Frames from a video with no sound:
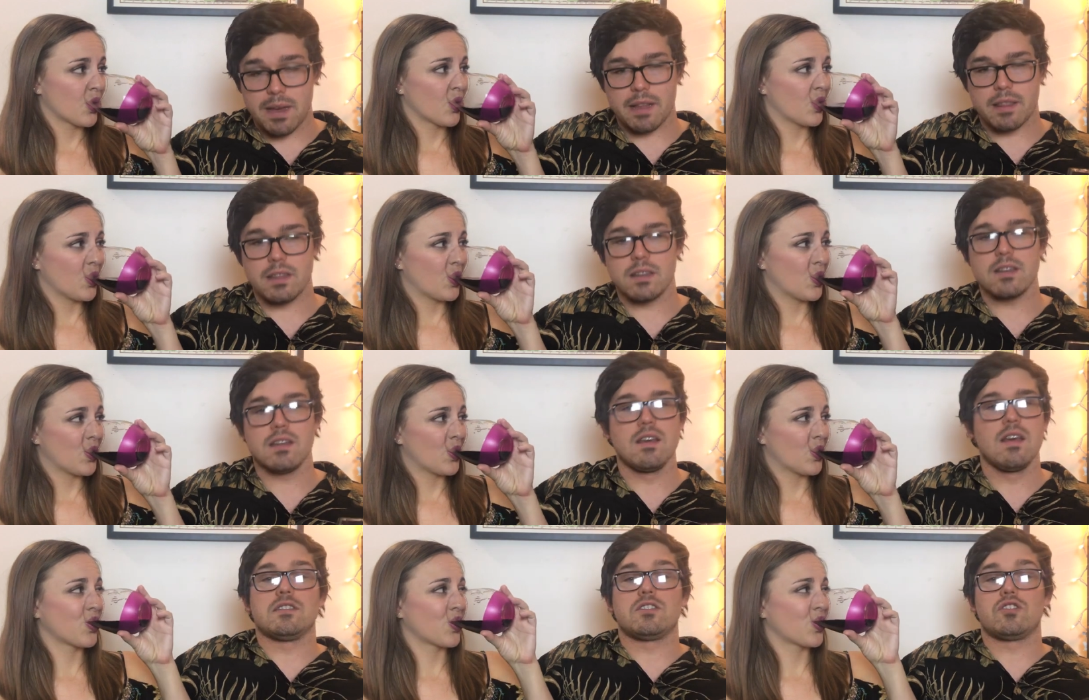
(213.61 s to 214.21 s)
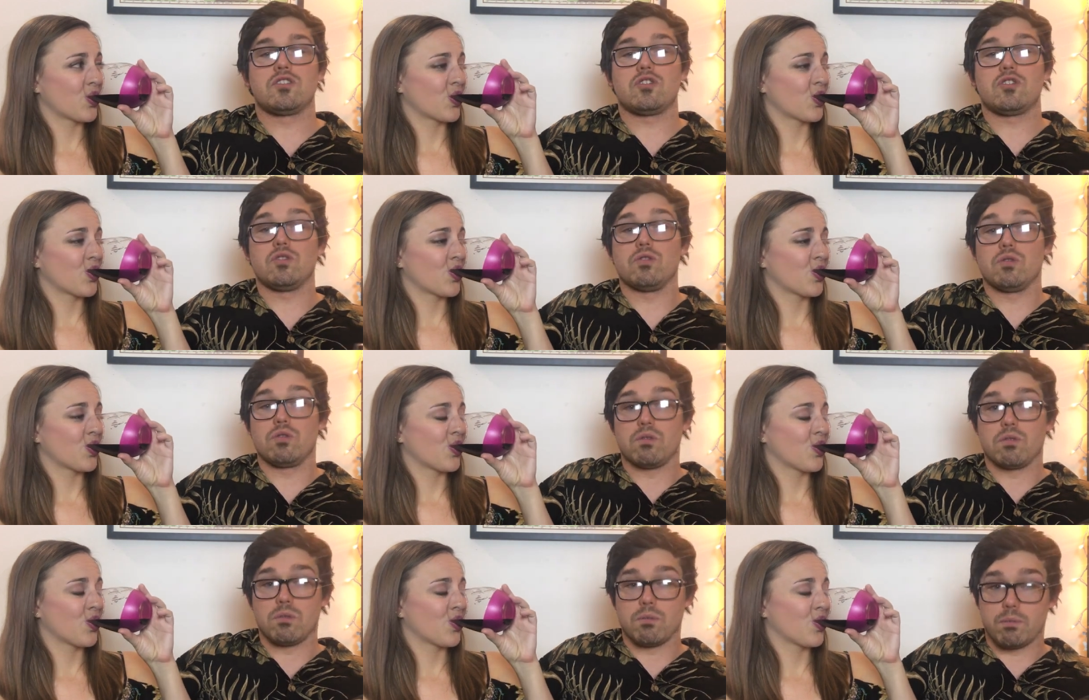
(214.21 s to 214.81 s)
Speaker 1: method is
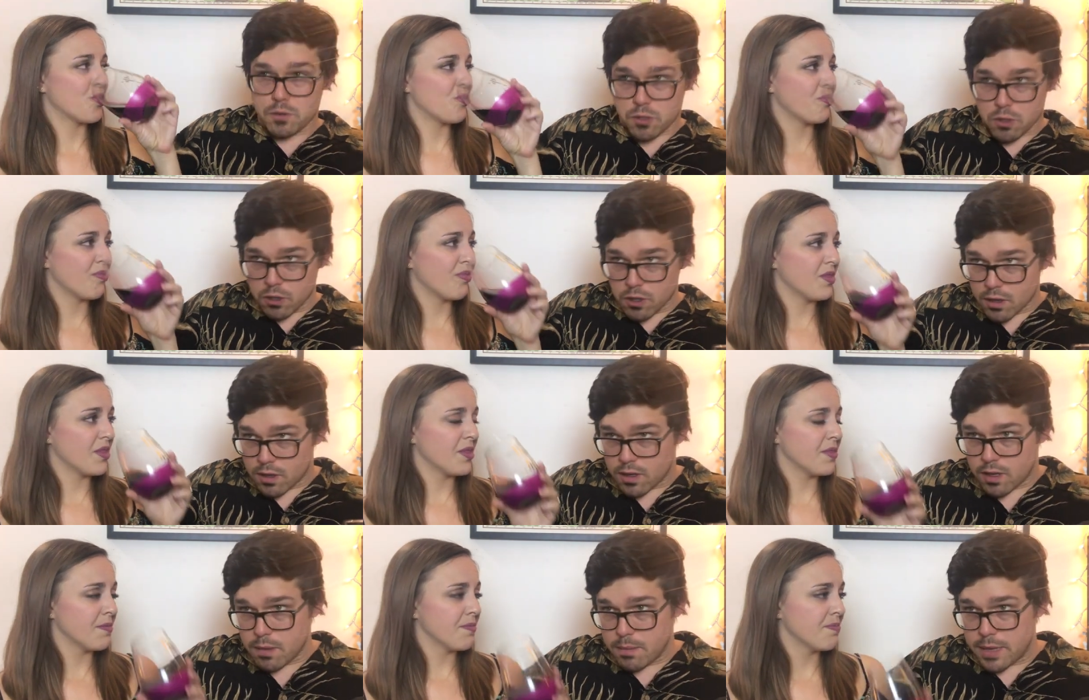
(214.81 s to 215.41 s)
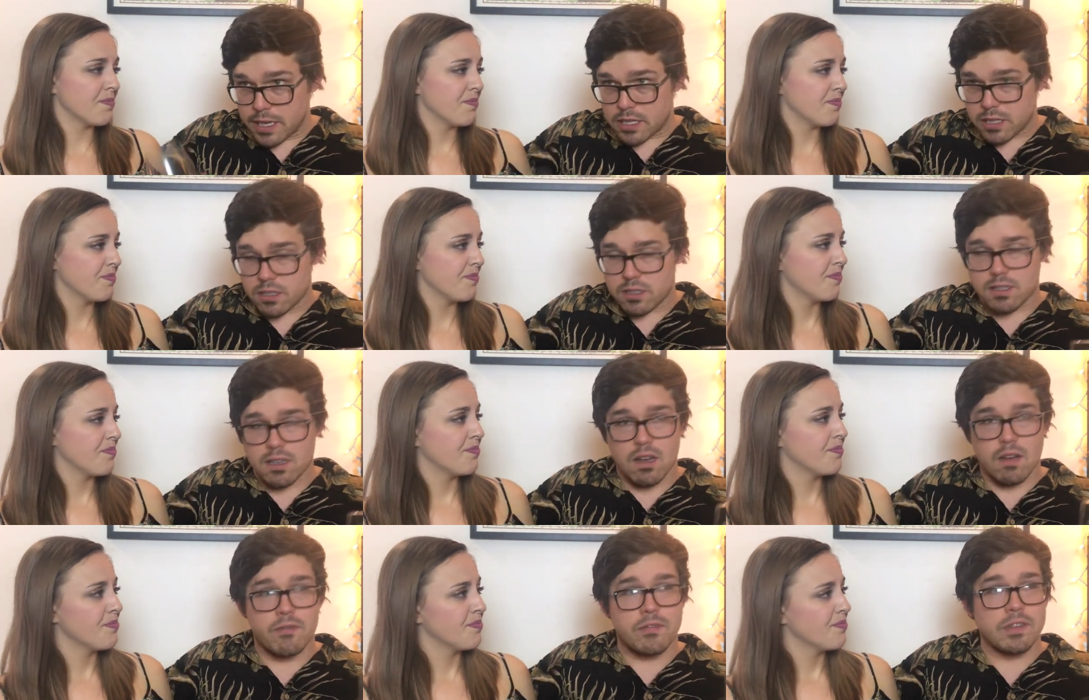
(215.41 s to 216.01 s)
to so you commit
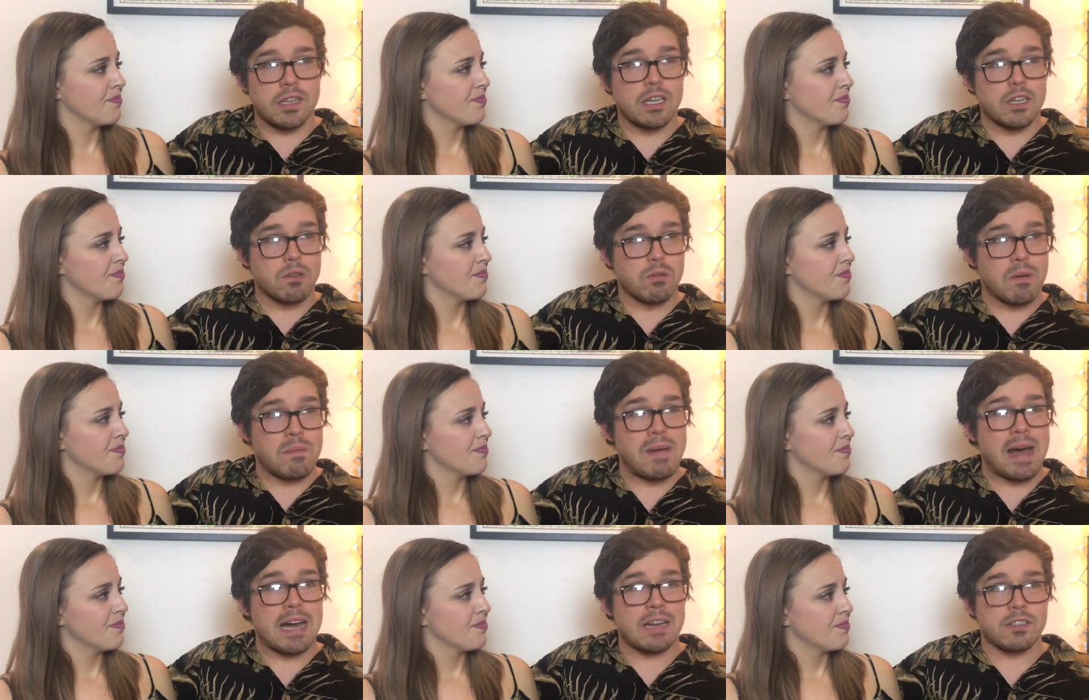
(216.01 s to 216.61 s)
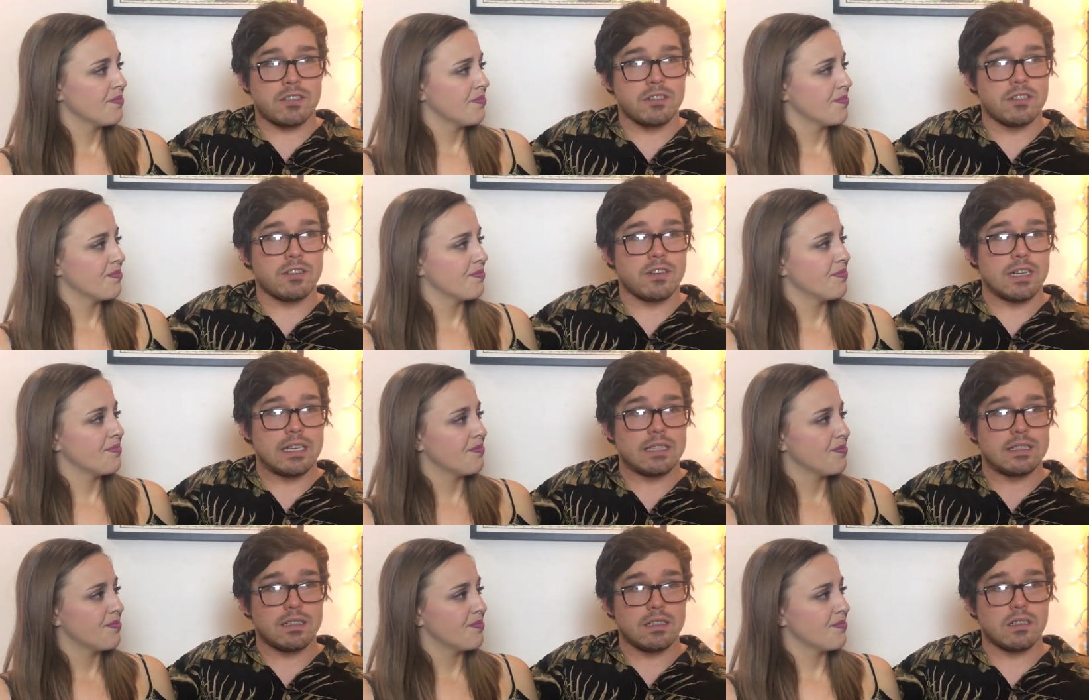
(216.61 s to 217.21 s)
yourself and then you imagine
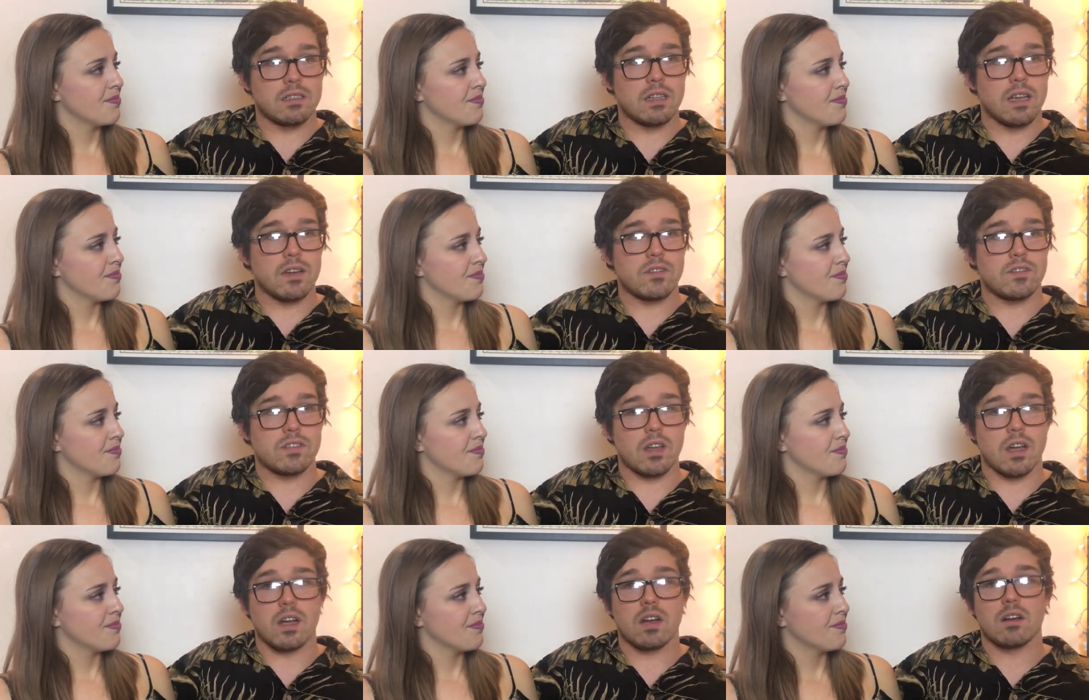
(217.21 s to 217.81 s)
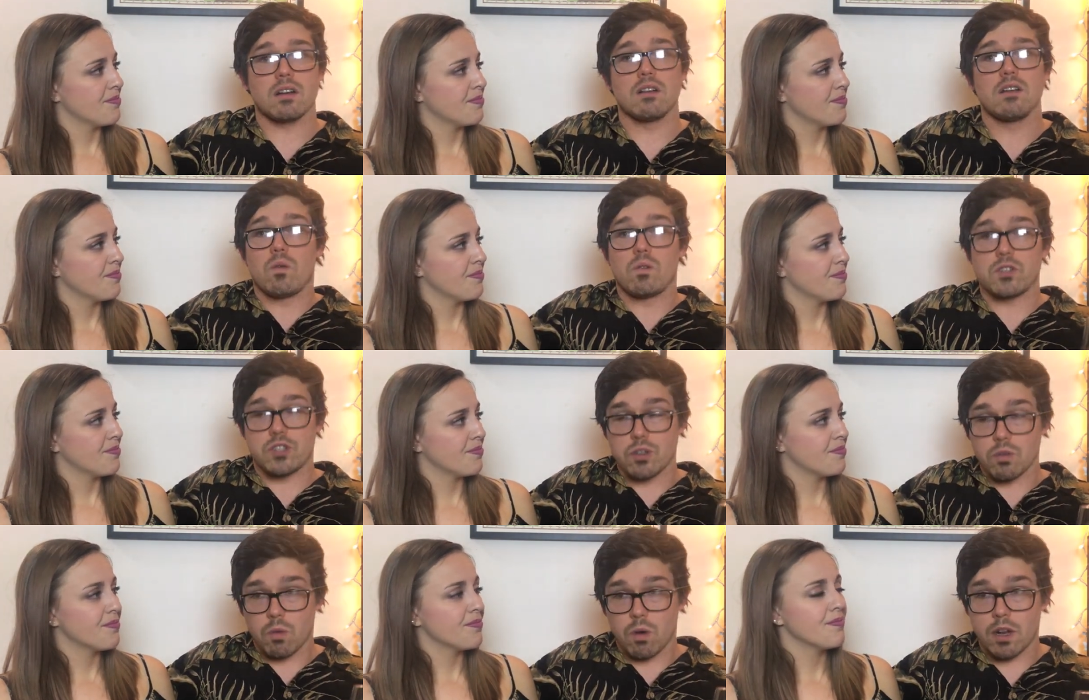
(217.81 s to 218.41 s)
your ideal lifestyle,
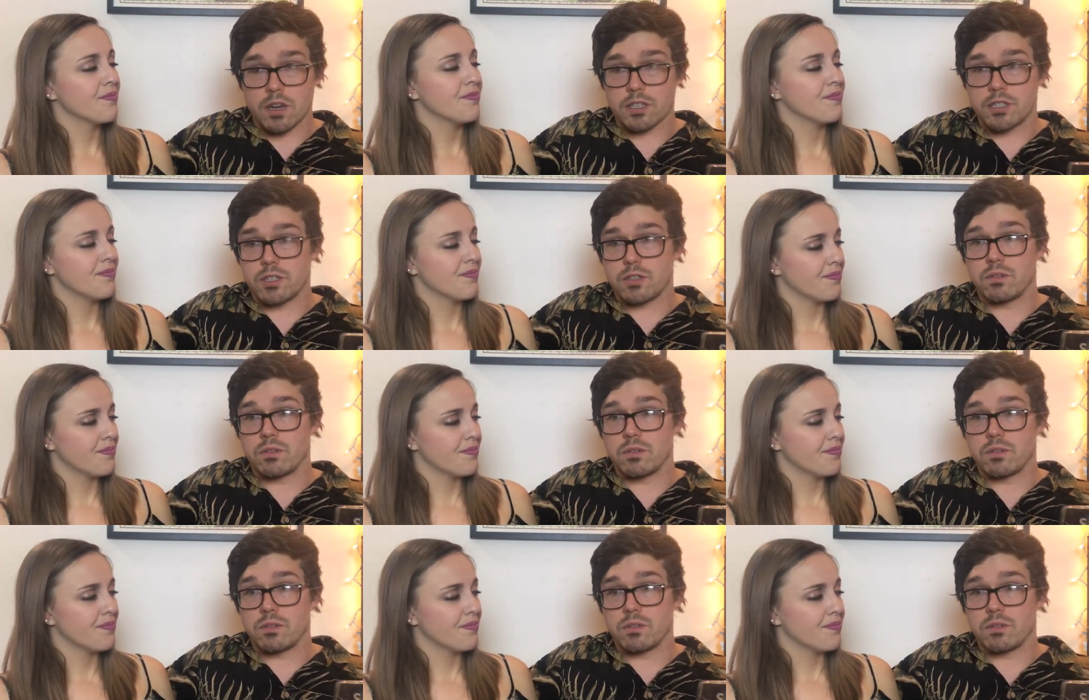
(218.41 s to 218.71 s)
what you want to